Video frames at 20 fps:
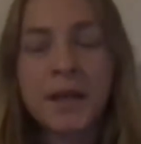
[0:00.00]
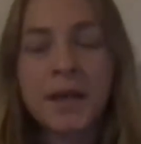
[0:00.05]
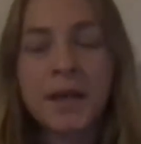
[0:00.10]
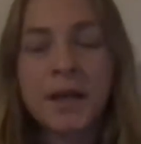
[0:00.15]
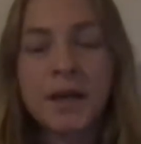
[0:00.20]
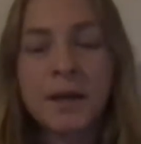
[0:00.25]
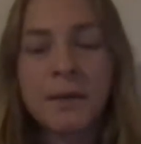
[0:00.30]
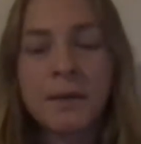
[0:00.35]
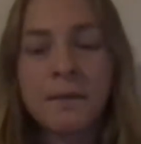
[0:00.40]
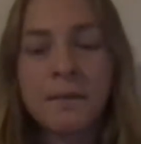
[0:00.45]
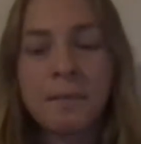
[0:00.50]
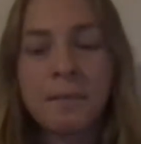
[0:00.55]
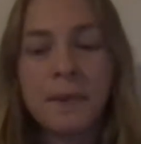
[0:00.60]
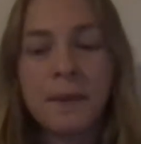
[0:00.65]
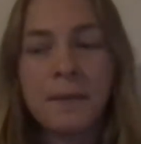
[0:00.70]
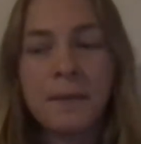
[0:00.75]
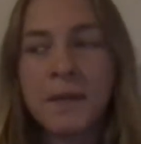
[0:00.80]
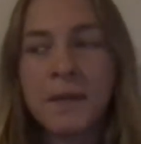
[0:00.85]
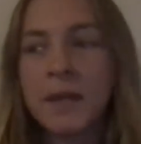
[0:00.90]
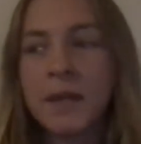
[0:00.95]
Um,
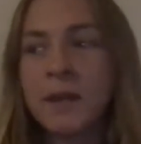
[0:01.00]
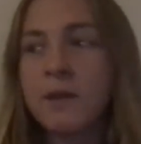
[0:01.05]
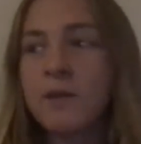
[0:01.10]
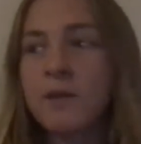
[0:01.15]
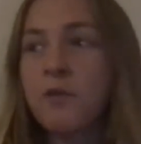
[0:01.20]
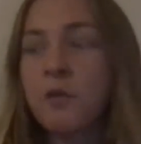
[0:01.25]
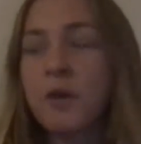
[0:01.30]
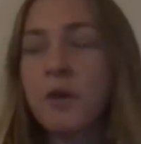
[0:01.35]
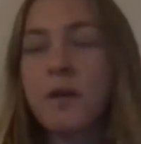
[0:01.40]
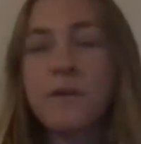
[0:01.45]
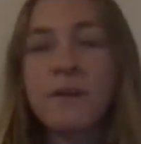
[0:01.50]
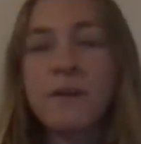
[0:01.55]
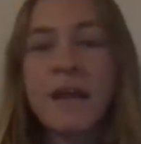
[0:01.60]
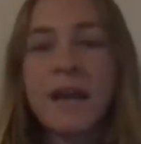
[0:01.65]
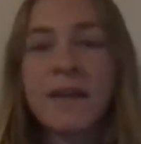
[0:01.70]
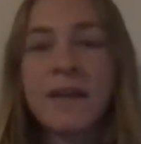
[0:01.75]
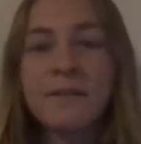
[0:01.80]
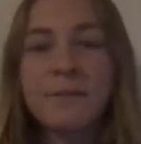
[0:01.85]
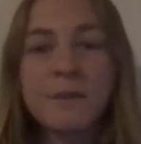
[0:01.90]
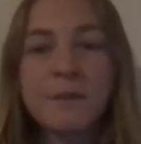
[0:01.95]
I'm eating four or
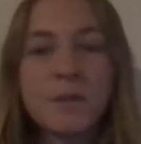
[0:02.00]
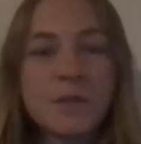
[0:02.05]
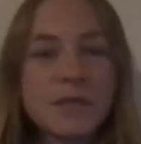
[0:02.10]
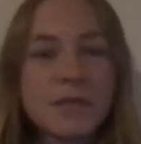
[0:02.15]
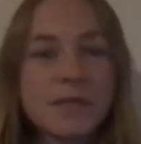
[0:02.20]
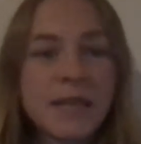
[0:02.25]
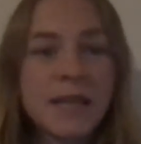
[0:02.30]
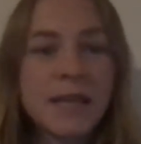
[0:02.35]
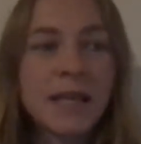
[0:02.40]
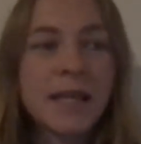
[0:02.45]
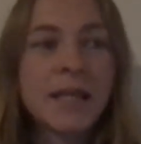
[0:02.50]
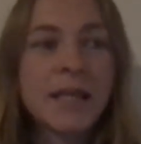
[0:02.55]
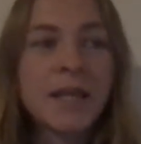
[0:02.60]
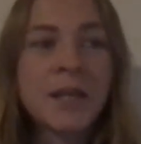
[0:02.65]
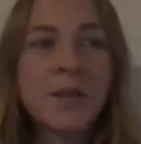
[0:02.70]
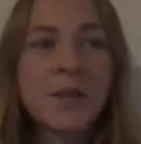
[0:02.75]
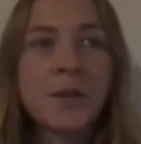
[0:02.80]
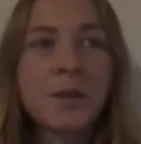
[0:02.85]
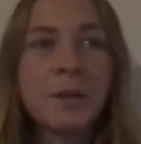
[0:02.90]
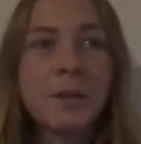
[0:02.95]
five meals a day.
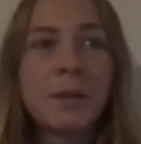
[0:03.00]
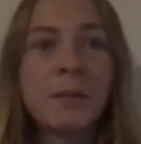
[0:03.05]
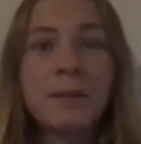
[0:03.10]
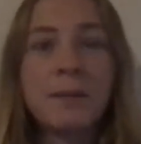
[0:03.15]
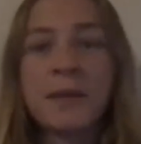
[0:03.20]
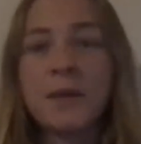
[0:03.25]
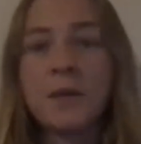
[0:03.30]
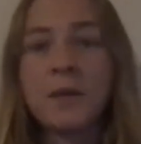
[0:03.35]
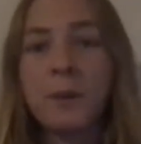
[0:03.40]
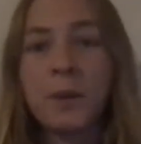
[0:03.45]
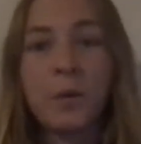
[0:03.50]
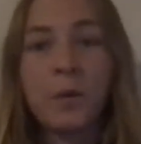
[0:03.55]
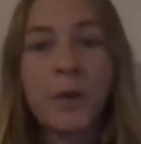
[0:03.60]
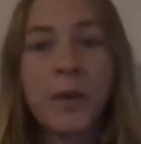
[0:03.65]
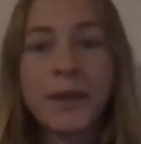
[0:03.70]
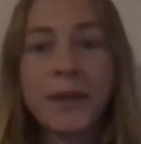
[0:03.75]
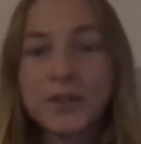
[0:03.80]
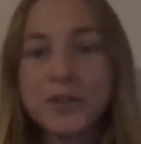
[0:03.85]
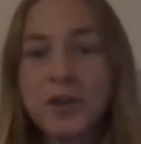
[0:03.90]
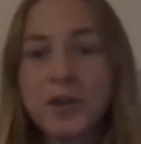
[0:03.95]
You know what I mean? My my
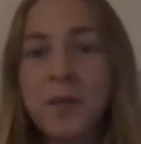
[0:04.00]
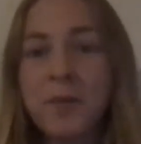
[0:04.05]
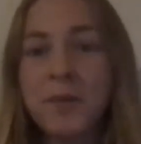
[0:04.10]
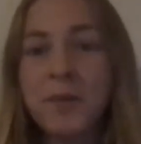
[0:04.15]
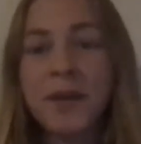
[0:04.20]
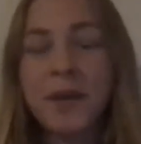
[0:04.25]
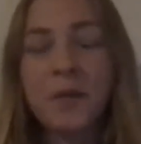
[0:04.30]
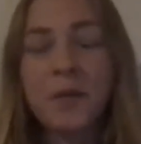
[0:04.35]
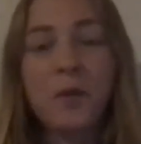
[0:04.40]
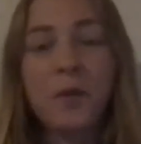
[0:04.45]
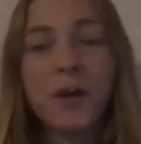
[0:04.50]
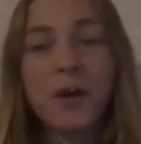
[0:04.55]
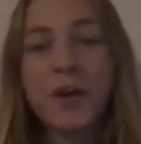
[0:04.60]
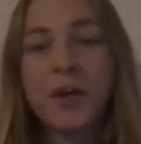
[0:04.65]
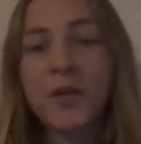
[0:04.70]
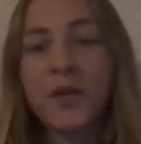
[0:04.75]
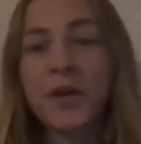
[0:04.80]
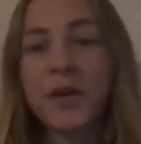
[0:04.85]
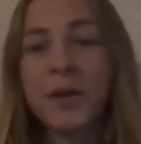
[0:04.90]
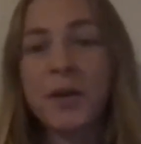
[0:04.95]
weight's dropping. I'm
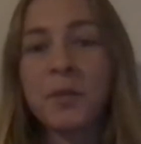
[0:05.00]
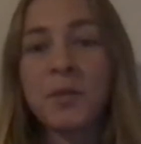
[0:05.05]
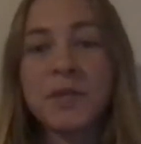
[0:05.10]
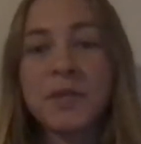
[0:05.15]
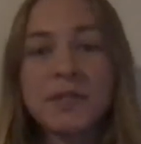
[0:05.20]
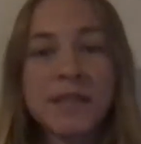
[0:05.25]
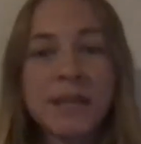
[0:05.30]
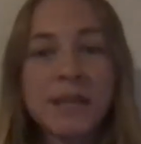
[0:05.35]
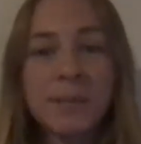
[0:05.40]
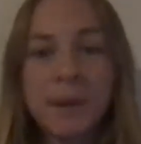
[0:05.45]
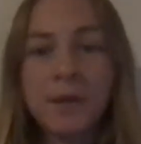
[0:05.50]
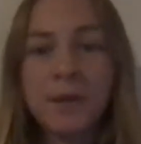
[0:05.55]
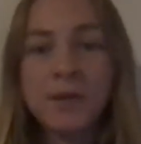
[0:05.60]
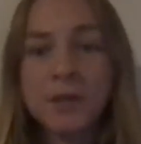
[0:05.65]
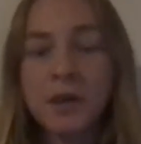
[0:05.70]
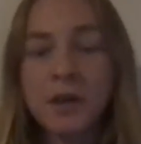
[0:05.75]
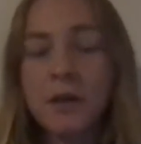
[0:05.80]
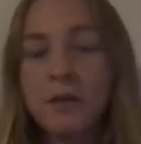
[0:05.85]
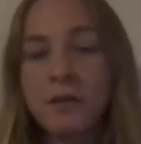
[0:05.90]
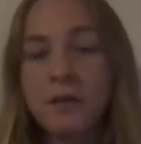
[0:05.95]
walking around. I'm only 10
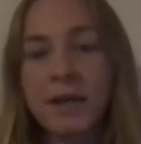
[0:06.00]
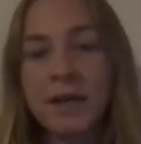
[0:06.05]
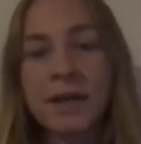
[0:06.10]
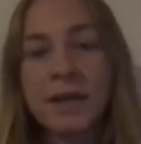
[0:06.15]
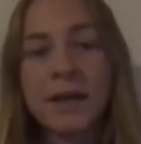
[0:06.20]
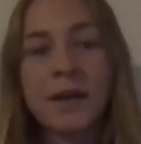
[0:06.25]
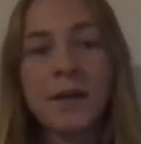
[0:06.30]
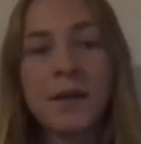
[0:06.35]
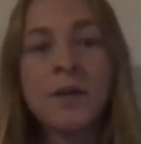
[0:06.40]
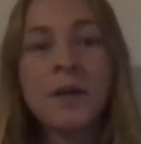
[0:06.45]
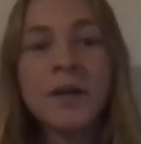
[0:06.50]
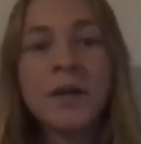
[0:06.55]
pounds off right now